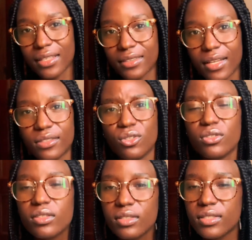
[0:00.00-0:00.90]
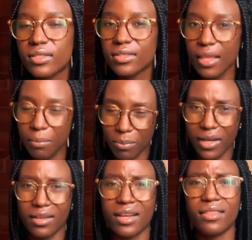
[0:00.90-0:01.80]
like that, just step
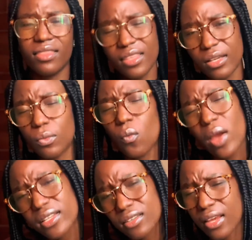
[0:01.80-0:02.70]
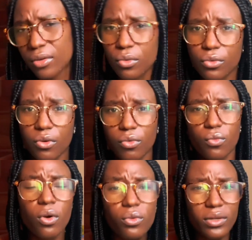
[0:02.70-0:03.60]
back and think, where did I go wrong?
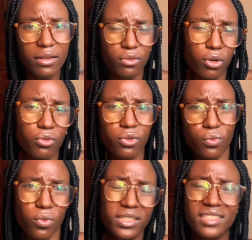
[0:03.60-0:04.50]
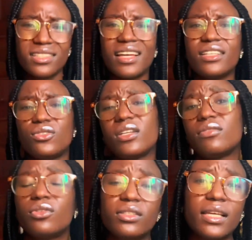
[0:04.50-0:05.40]
What could have gone wrong? What is it that I should
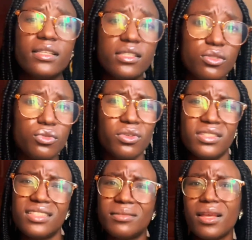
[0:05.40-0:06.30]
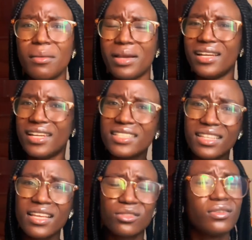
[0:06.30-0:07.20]
have done that I didn't do? Is it my
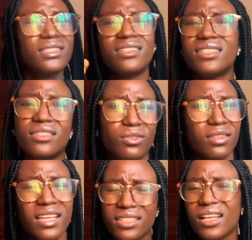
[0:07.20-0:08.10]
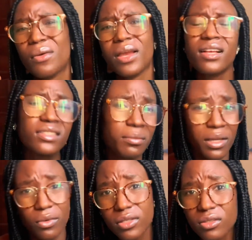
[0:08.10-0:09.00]
lateness, or is it this or that? Is it how I answer my
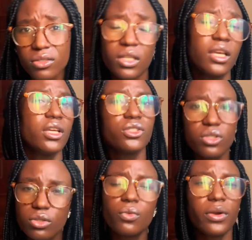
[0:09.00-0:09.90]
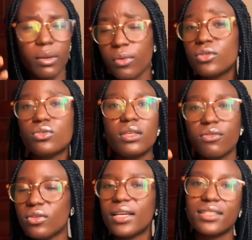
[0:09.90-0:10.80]
question? Just don't worry, I'm going to give
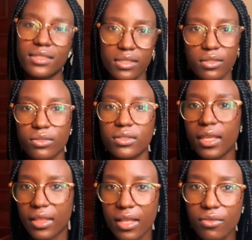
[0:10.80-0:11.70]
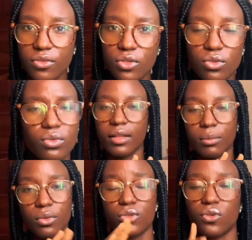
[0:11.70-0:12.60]
you guys details in that video that I'm
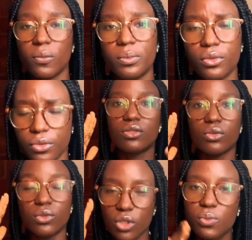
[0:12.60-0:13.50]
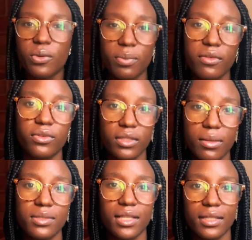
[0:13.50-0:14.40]
going to upload. So just prepare for
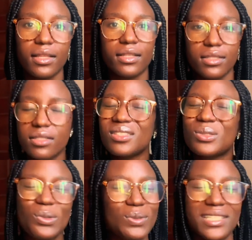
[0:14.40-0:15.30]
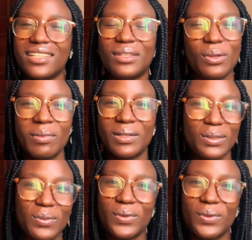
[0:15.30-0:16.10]
times like that. It's totally normal, don't